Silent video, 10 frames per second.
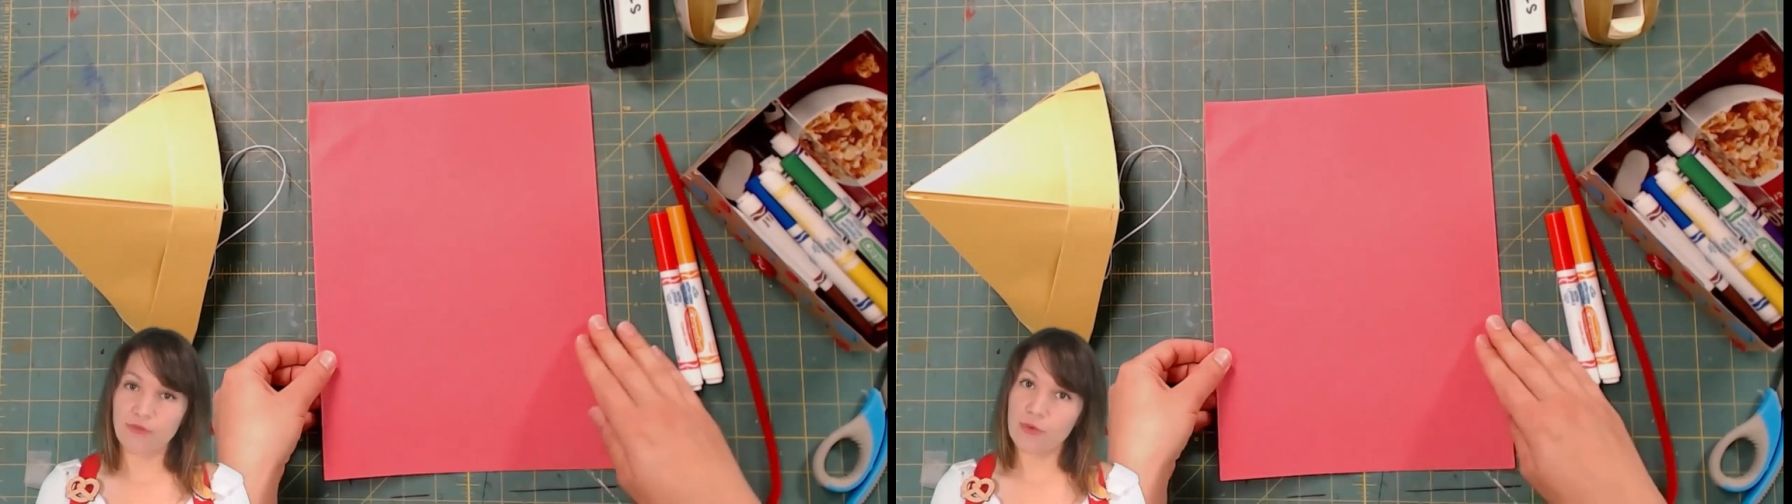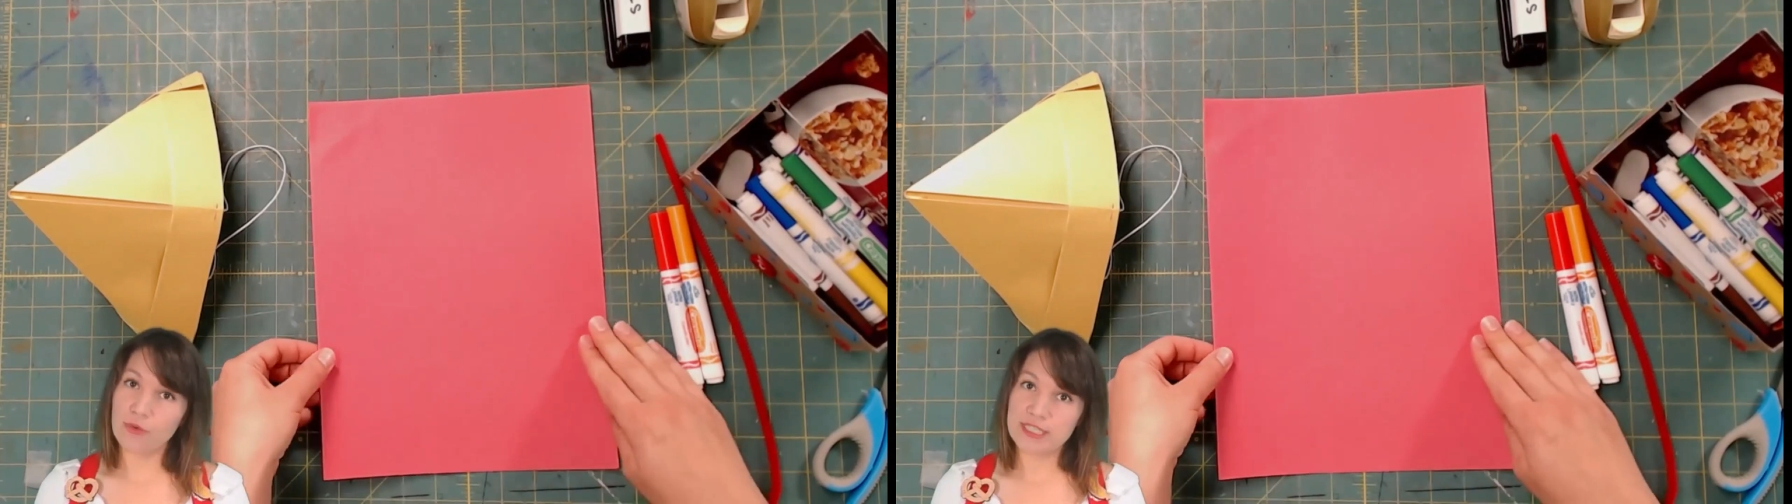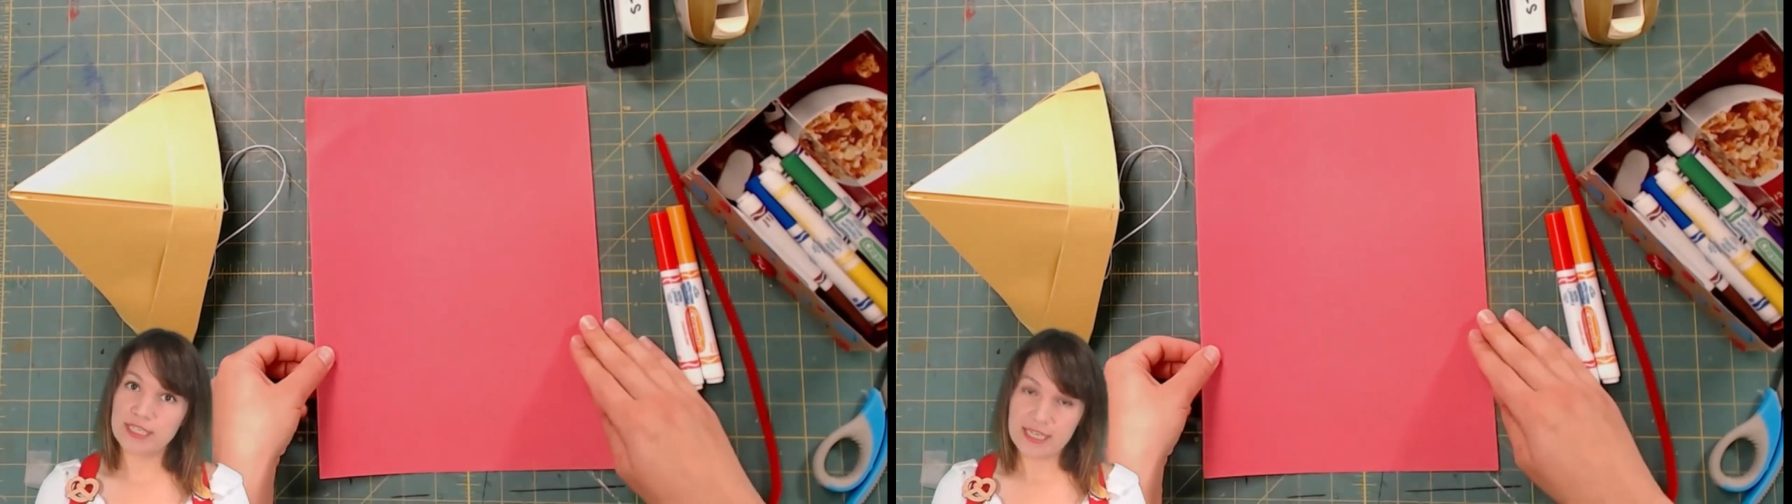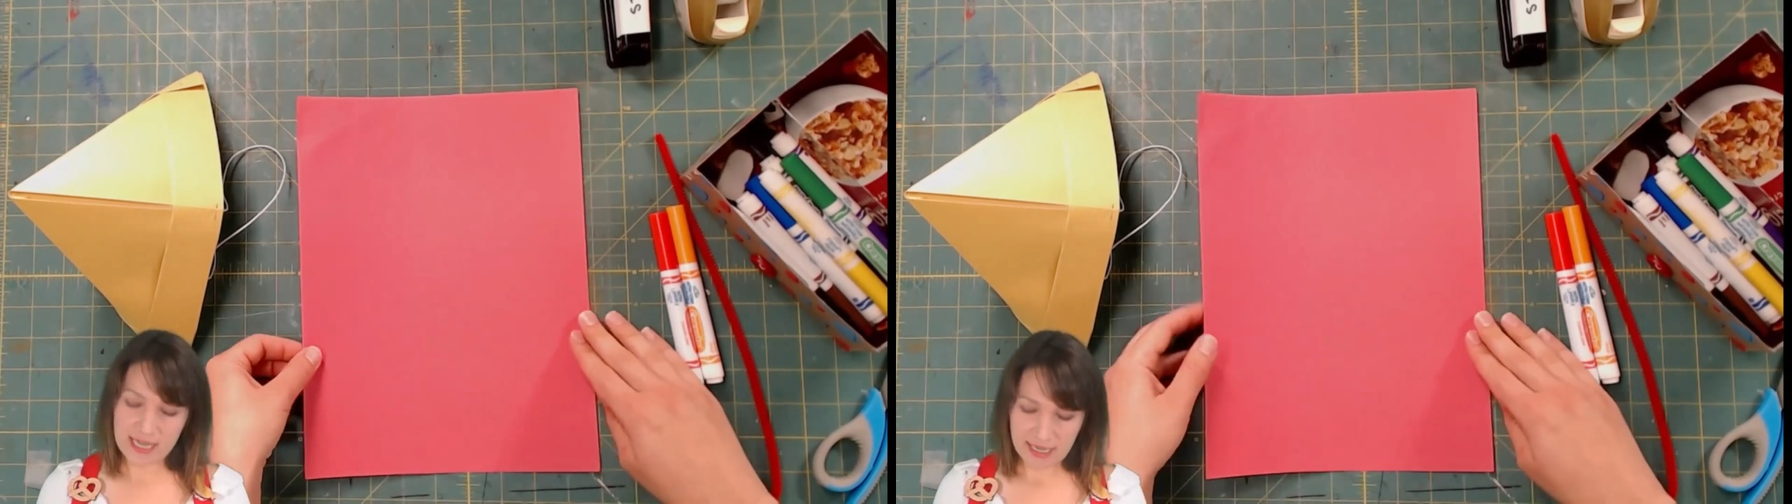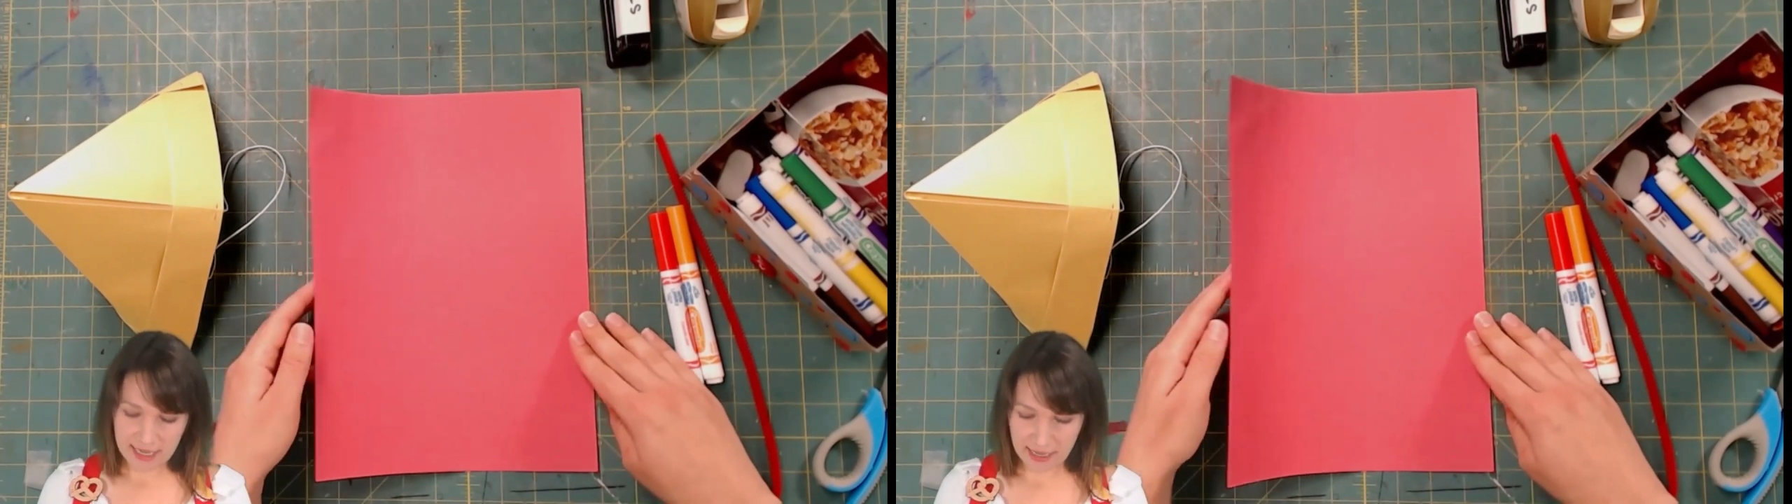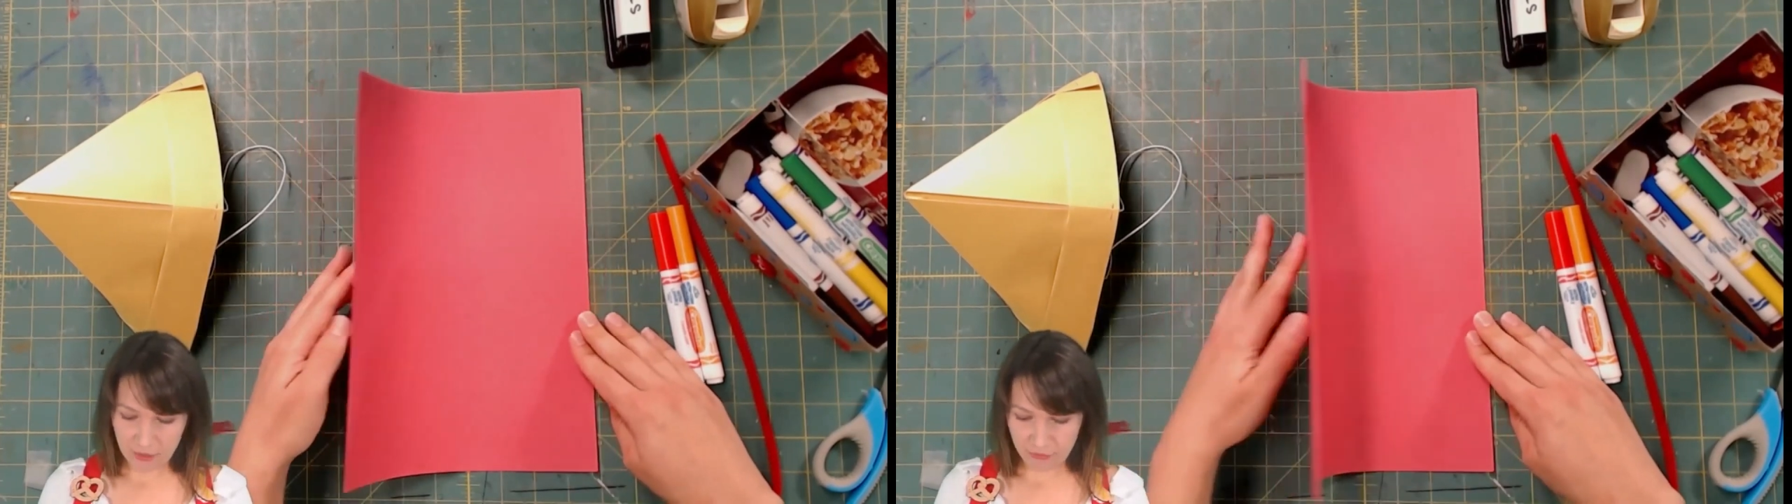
fold it in half.